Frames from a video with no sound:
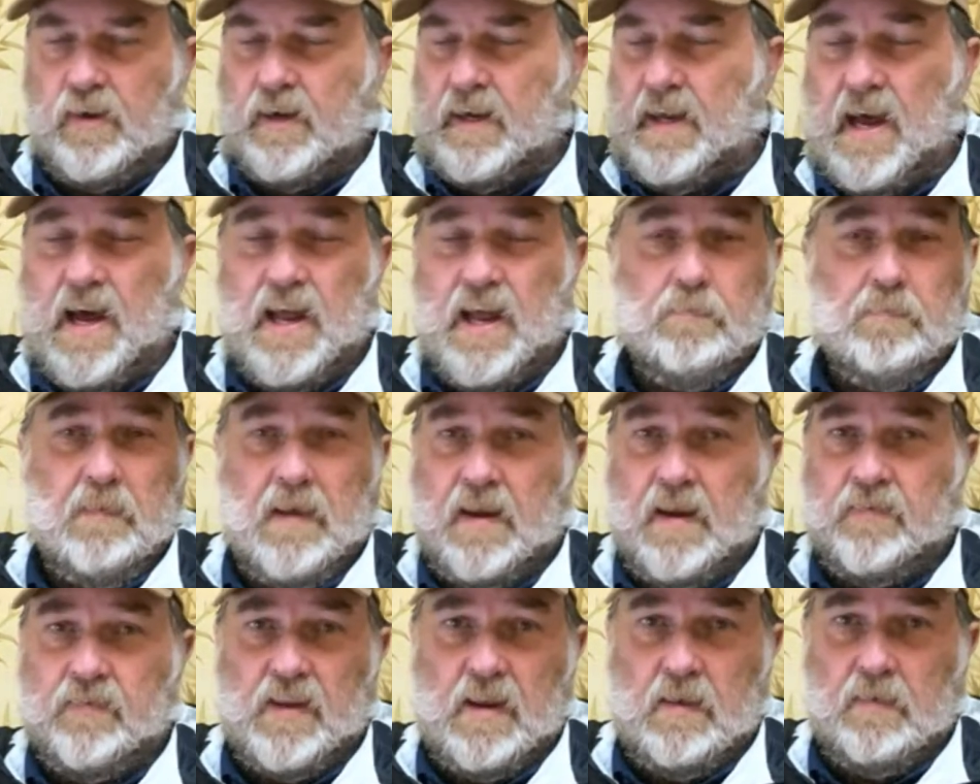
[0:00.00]
I can't
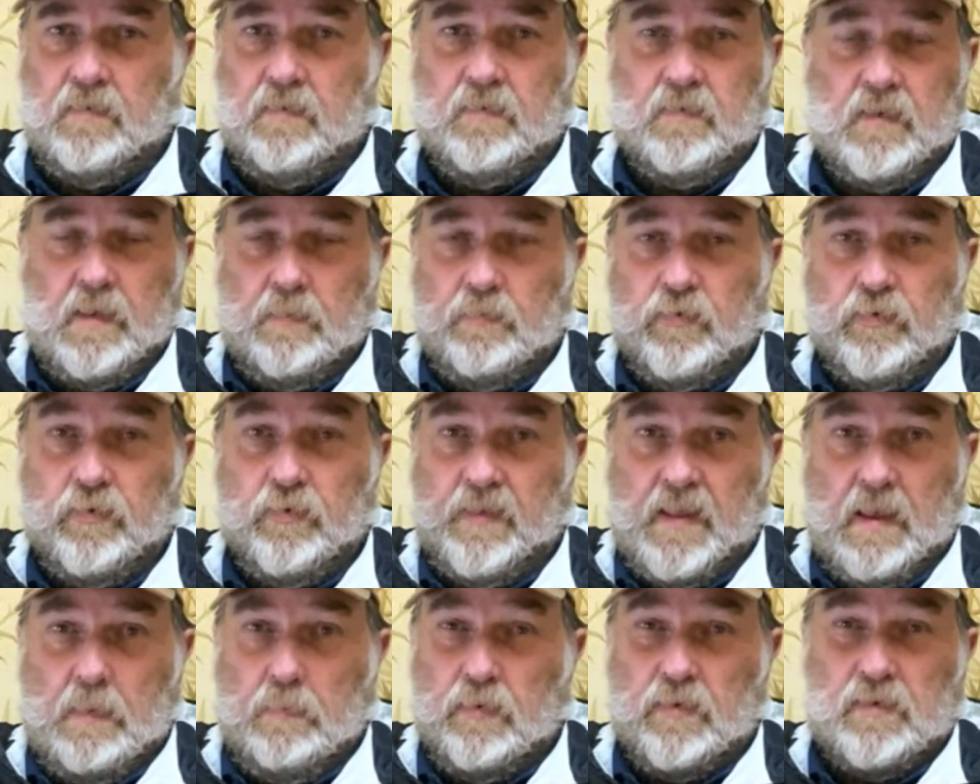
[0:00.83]
imagine them doing
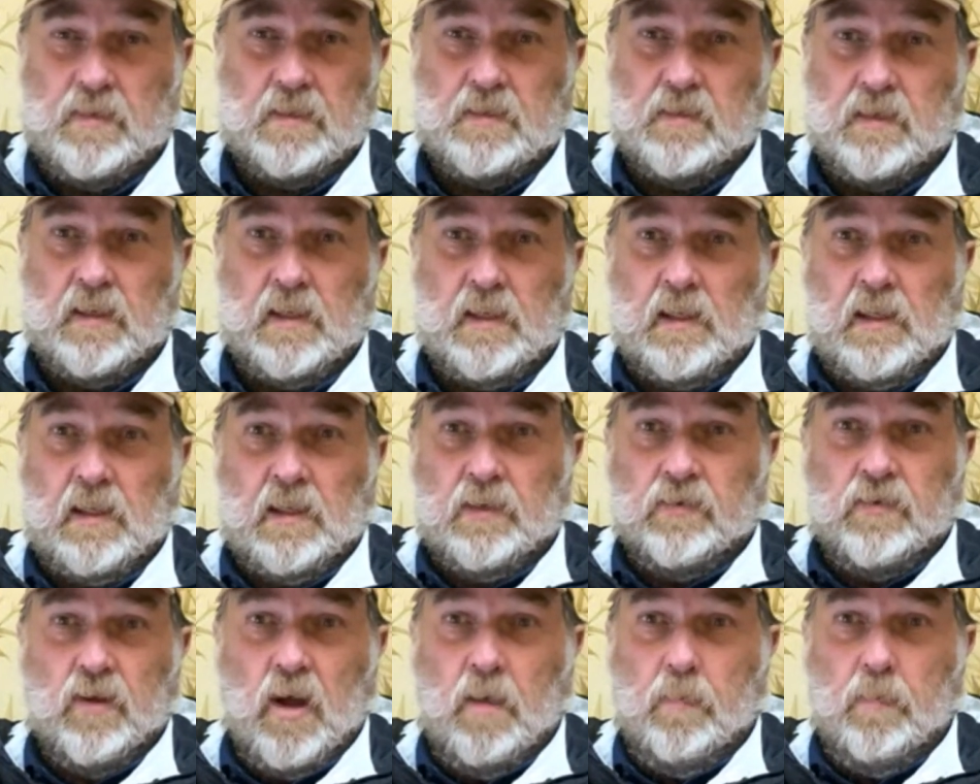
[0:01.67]
that because it's
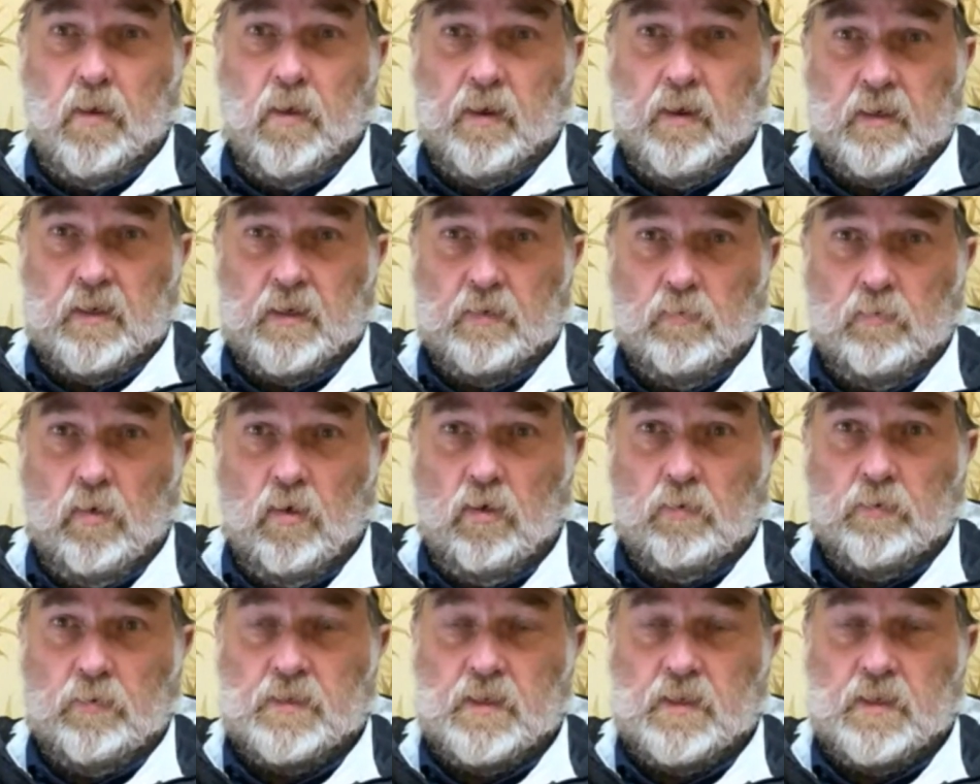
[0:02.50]
diabolically wrong.